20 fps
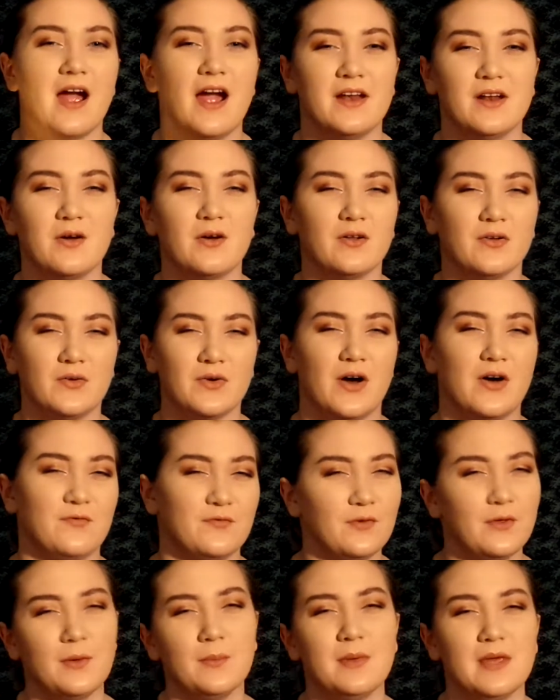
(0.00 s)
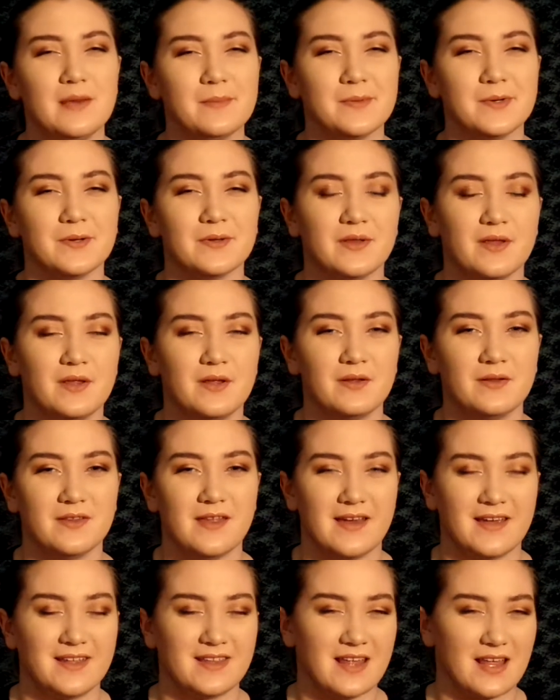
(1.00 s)
I know a few people
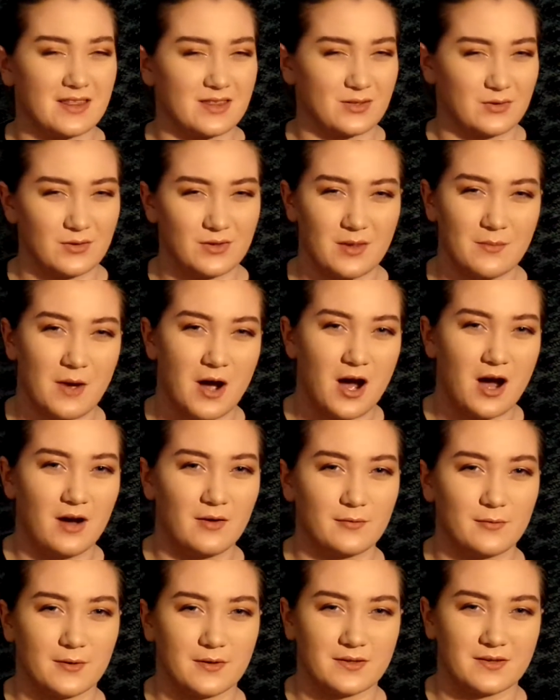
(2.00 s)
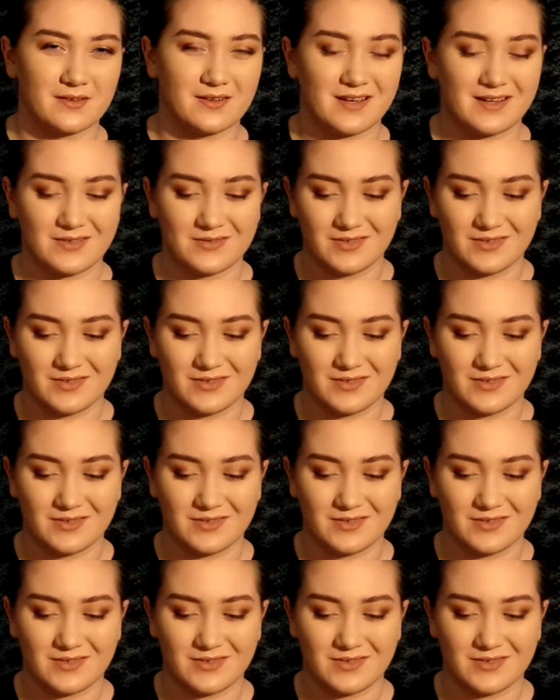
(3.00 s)
like that threw them off, where they're like,